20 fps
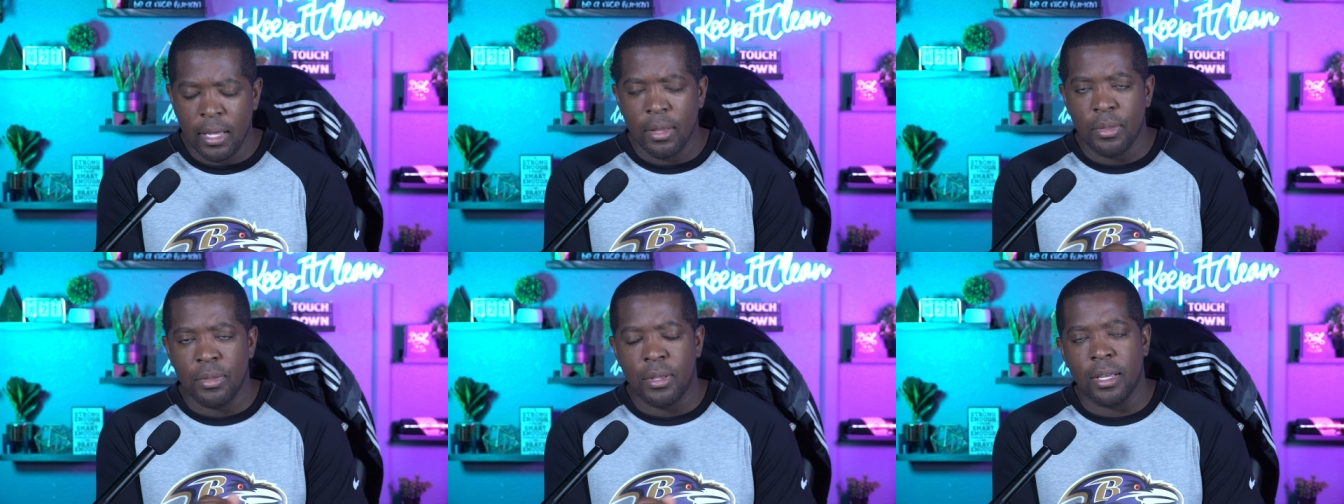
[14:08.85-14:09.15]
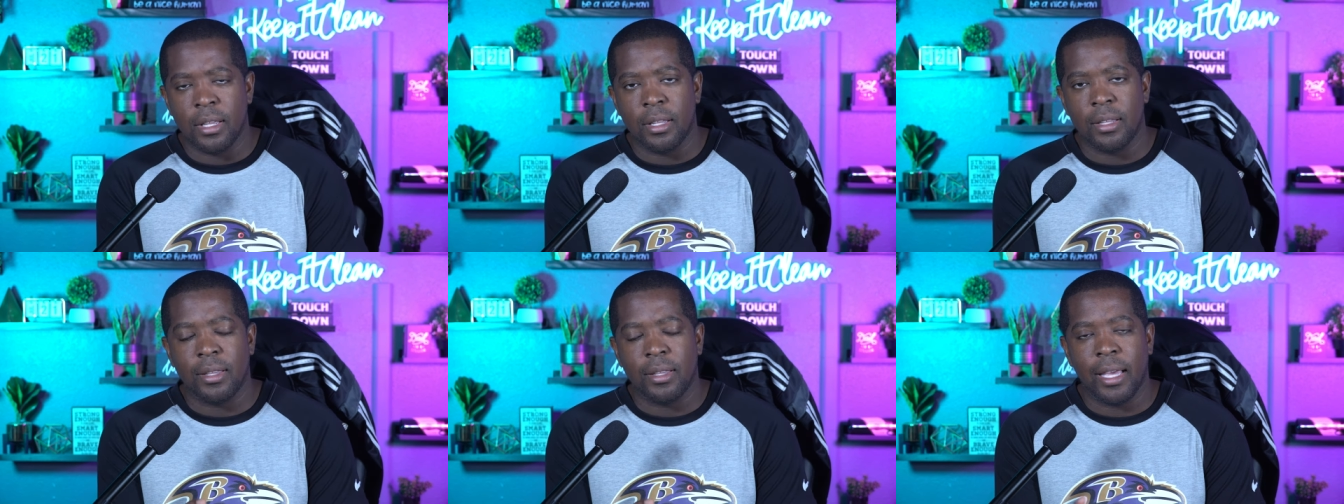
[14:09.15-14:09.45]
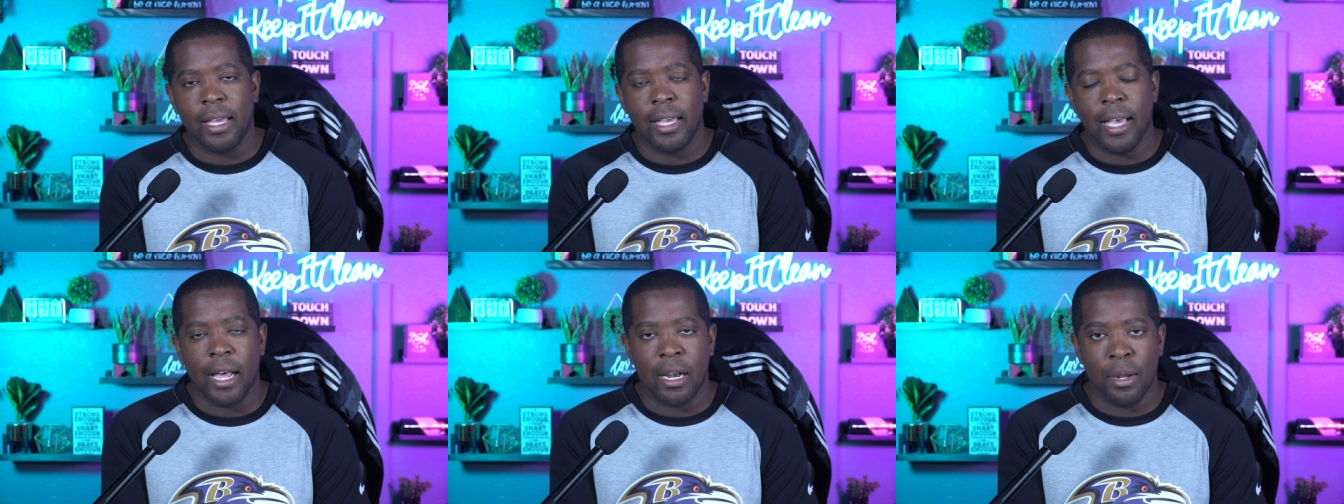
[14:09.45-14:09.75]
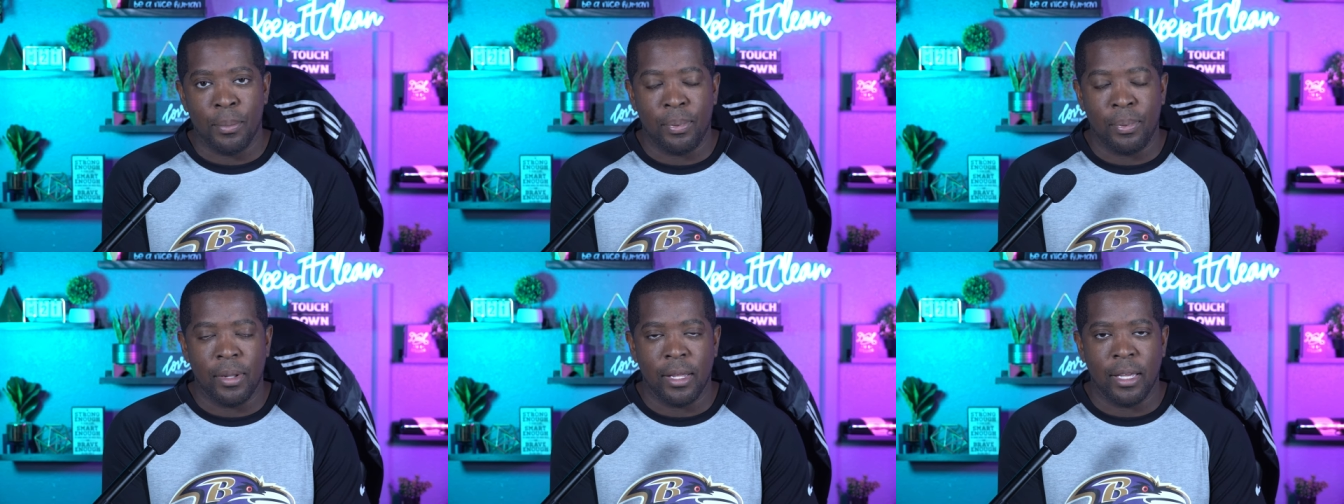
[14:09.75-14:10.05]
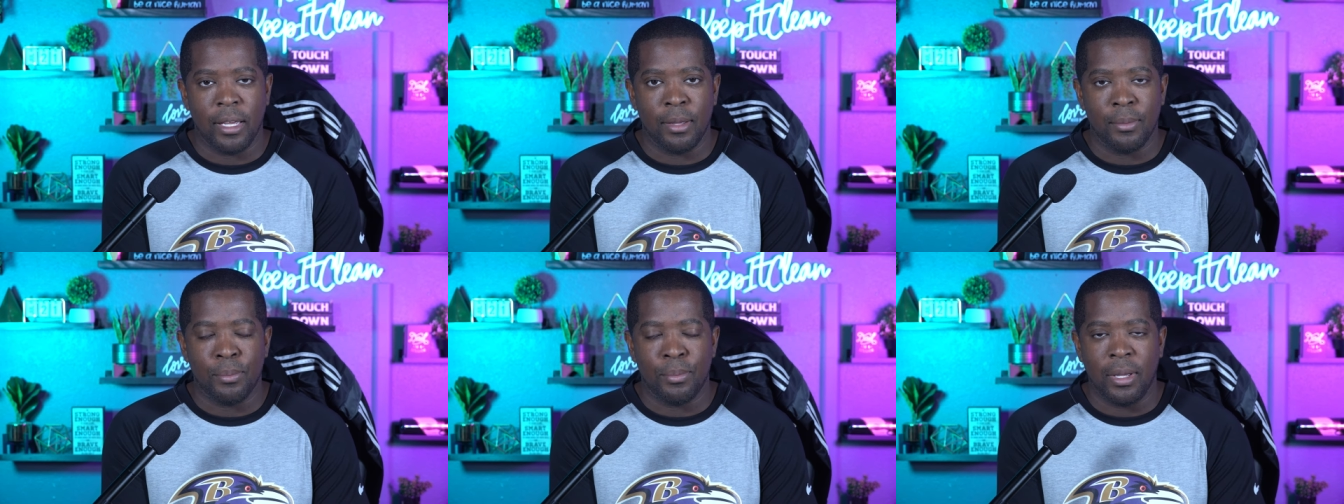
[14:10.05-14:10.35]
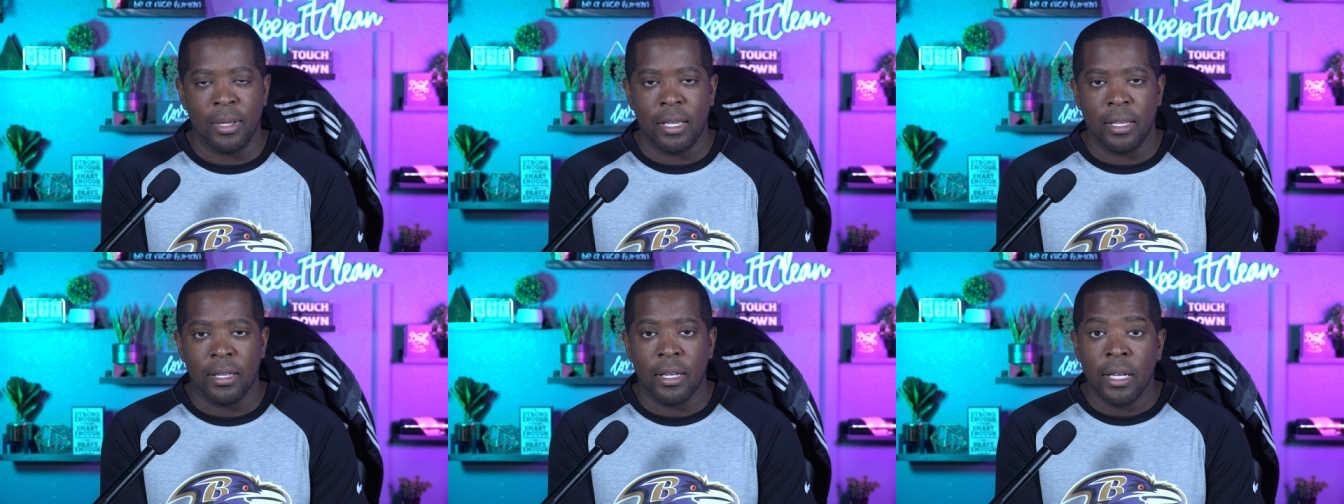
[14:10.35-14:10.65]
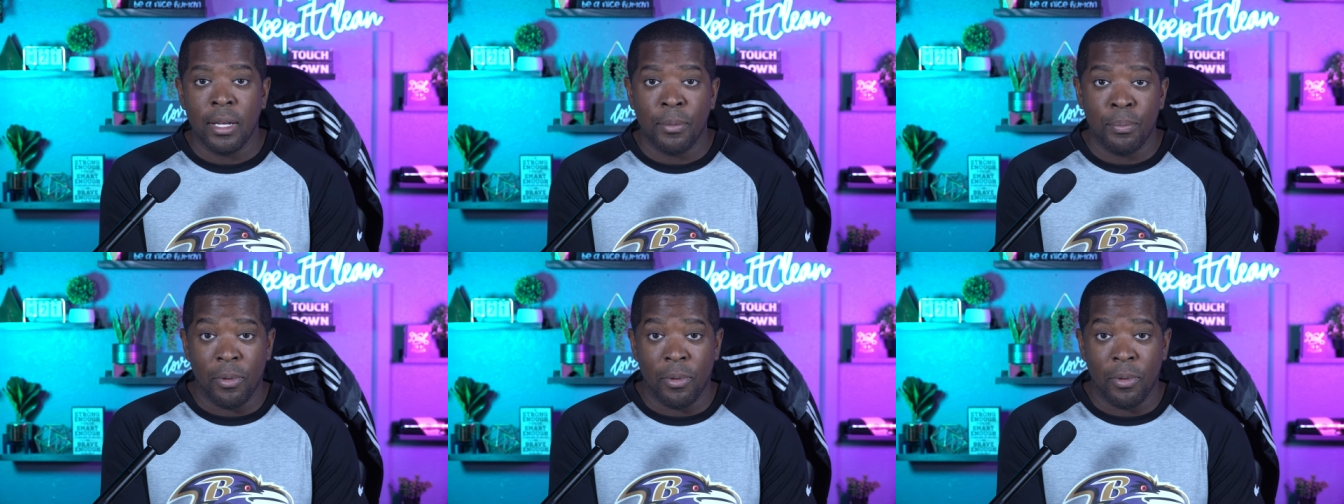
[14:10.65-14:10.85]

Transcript: then they got a plan B.